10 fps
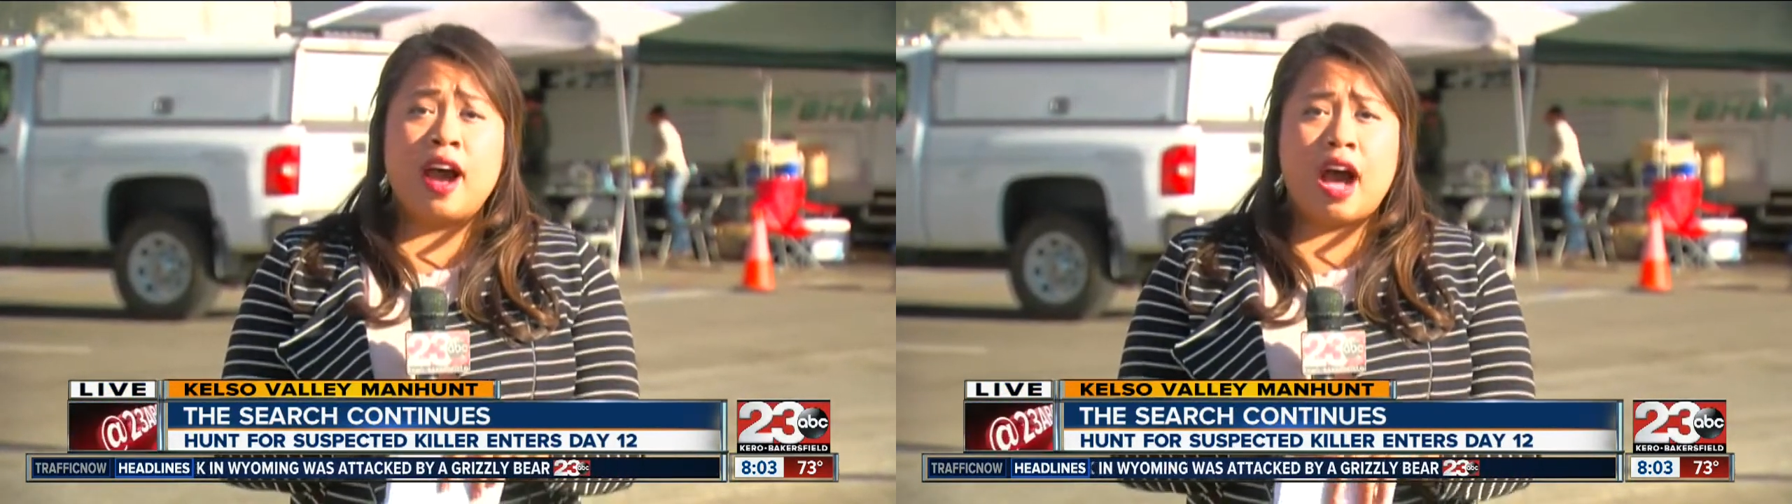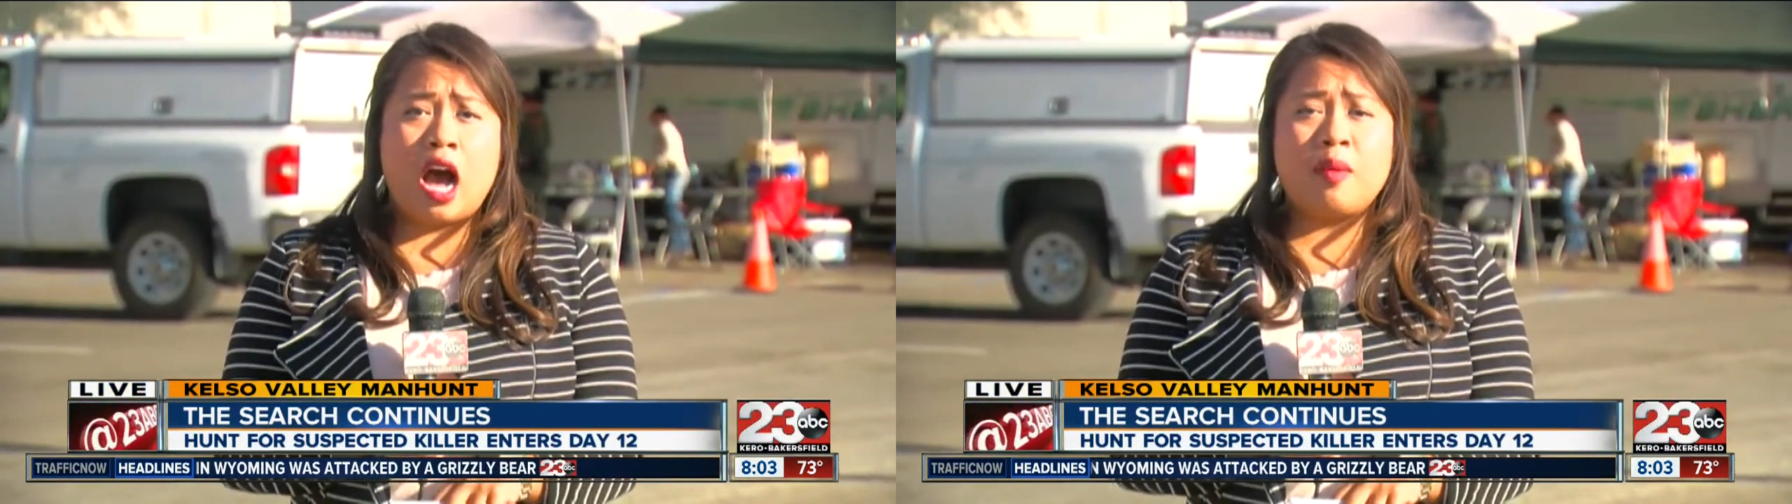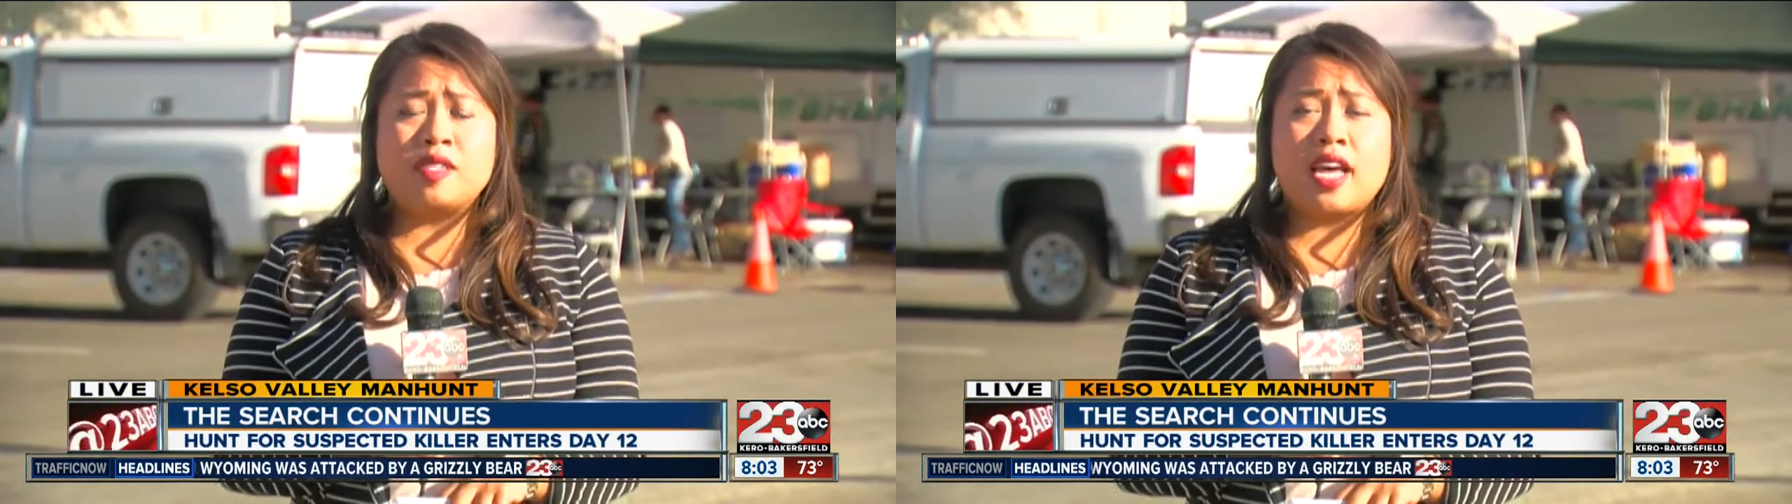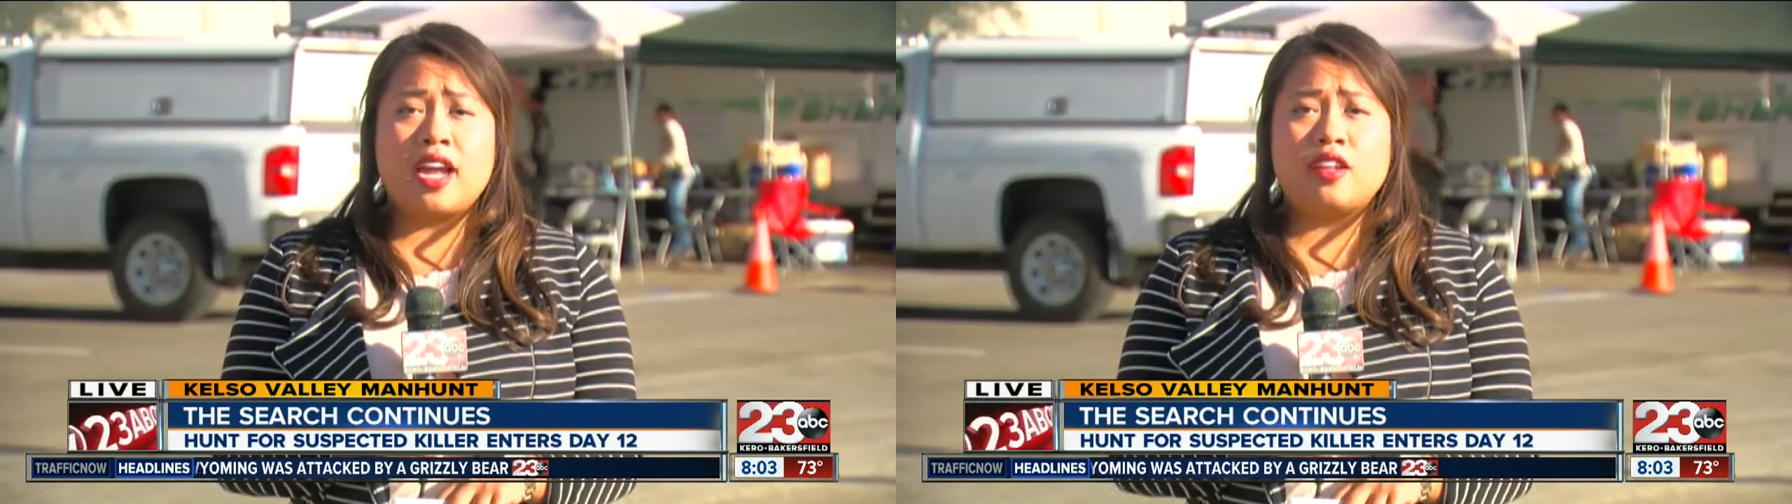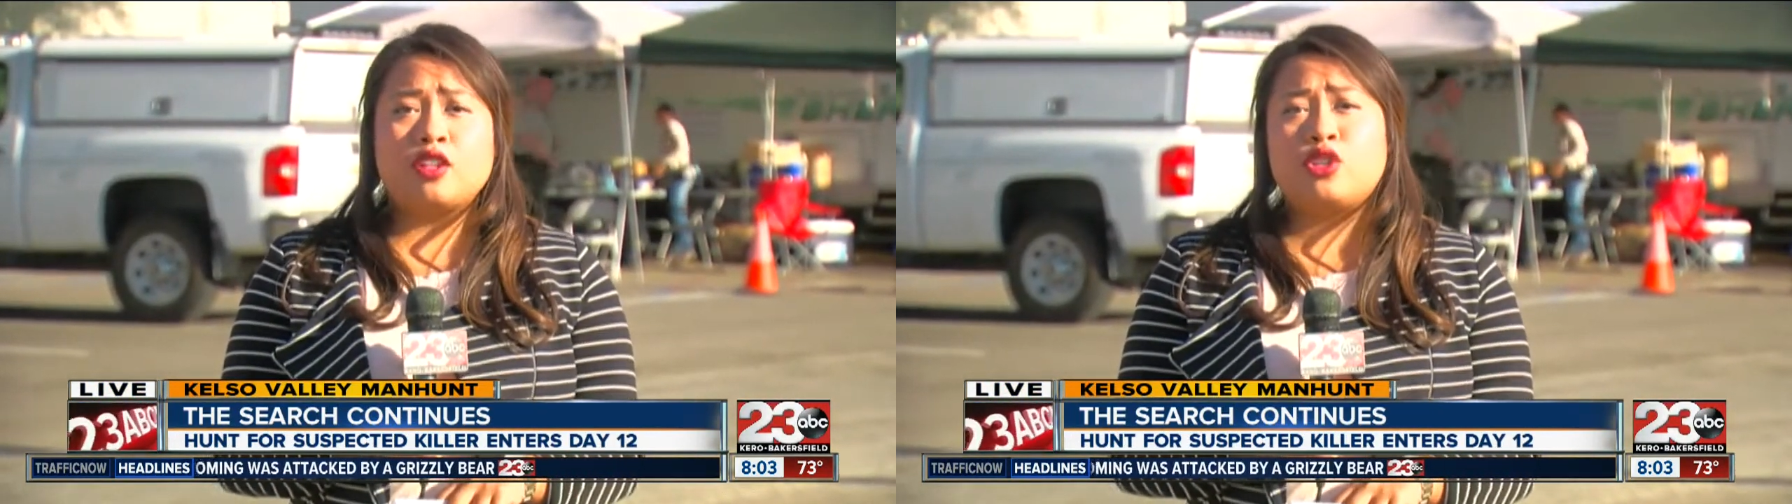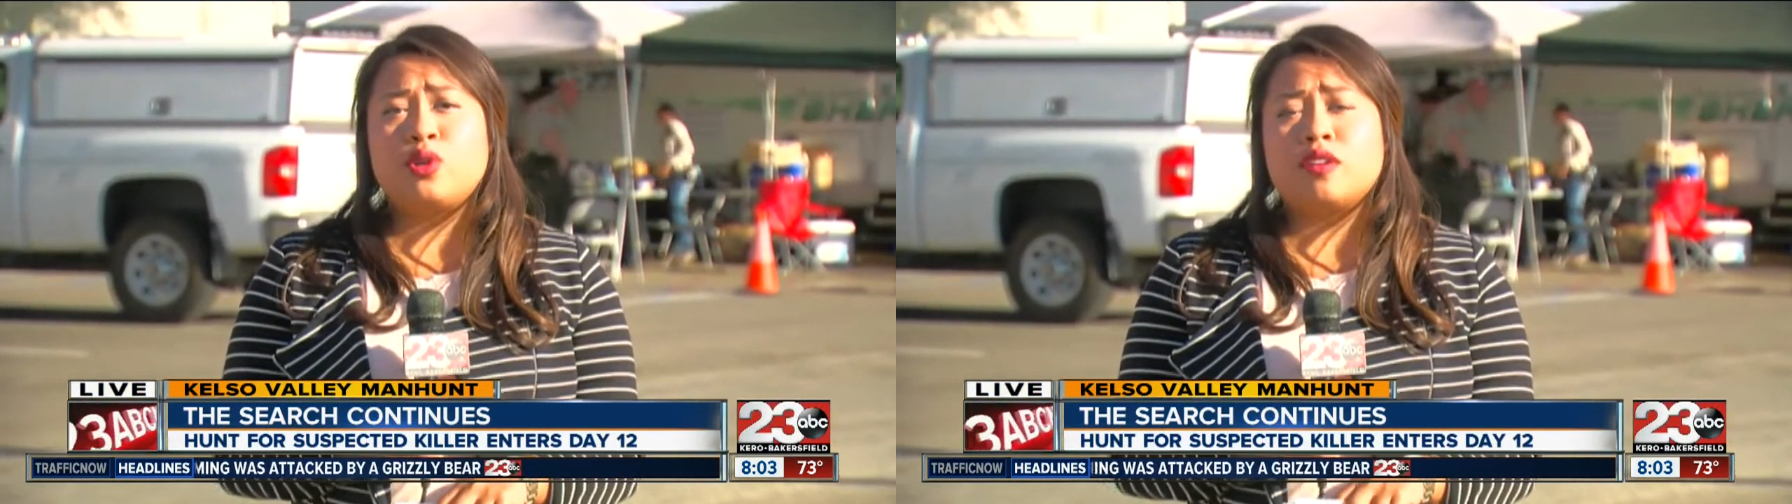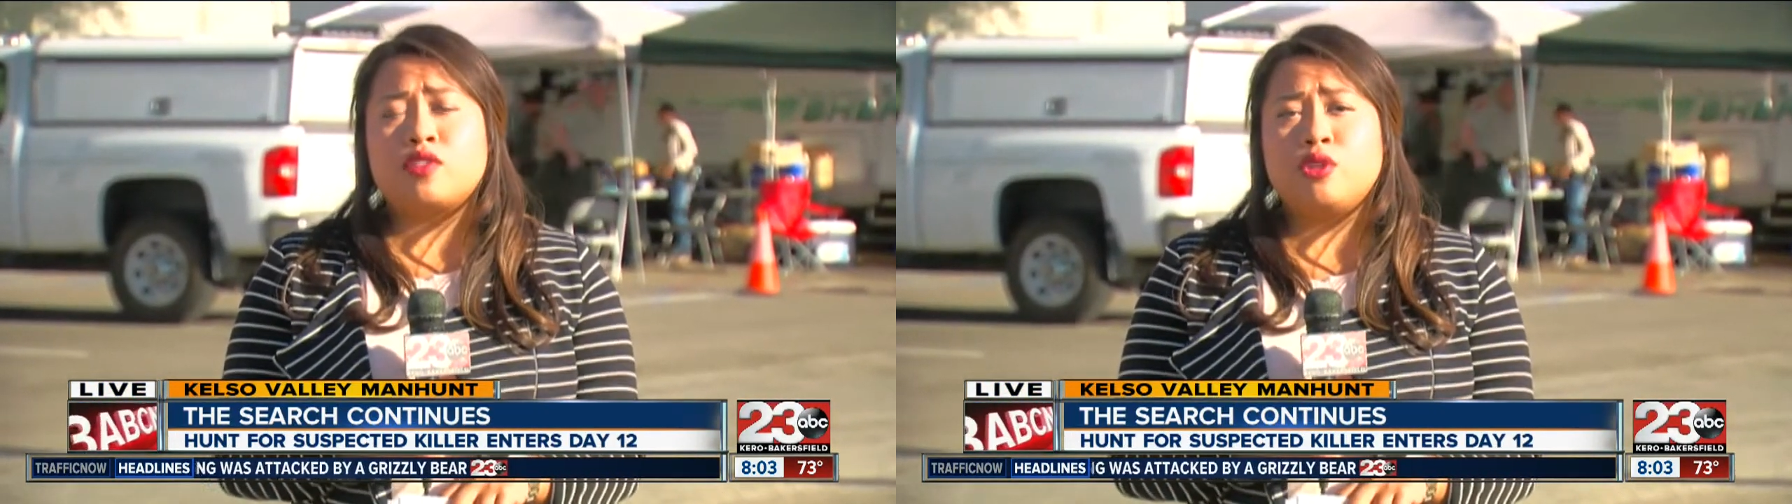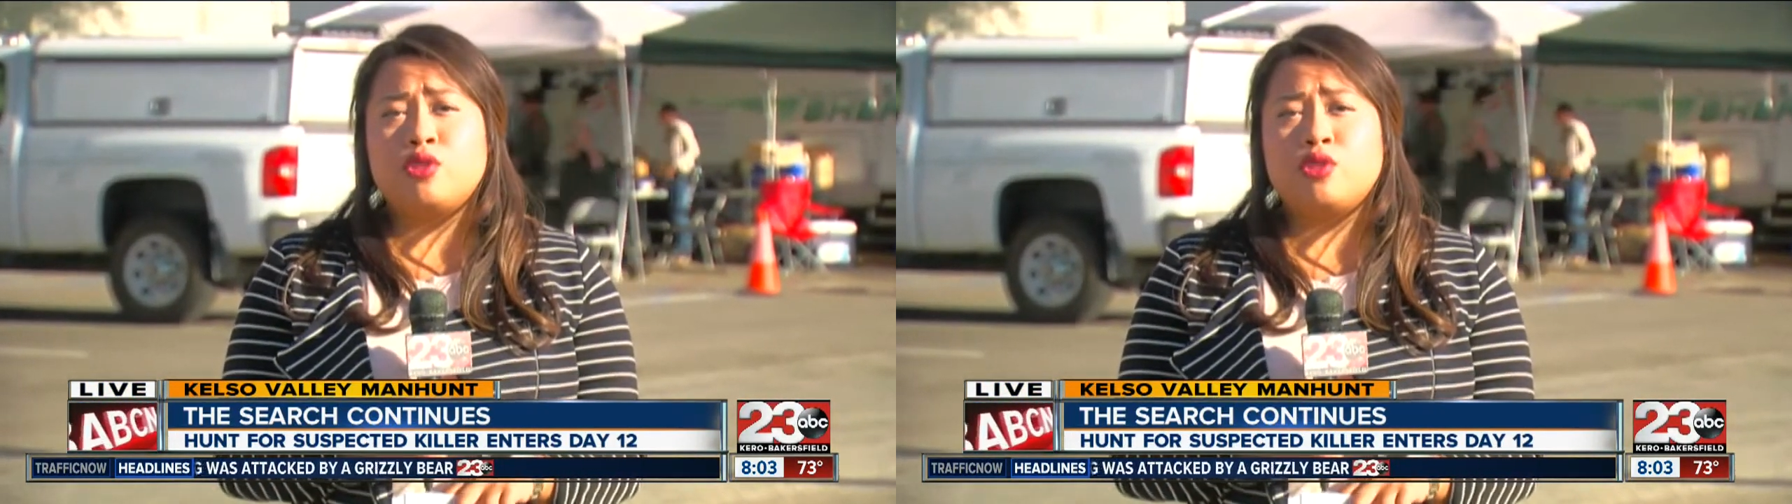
a homicide, and the shooting of